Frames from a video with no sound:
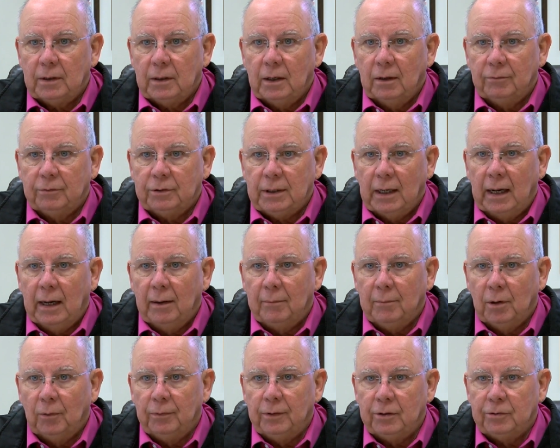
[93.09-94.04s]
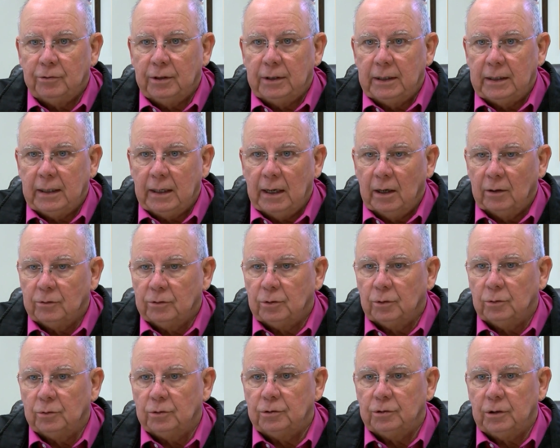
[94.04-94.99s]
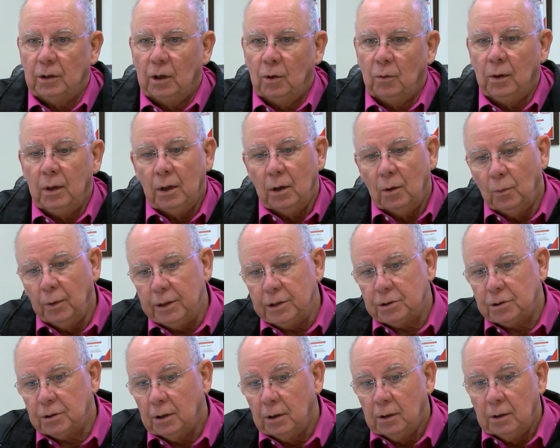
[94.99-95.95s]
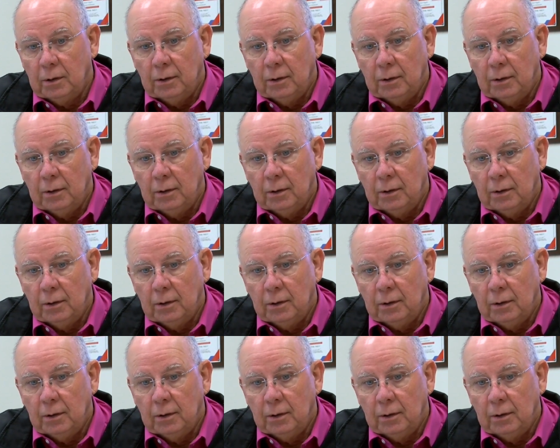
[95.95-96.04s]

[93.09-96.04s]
of time on the city council, so which,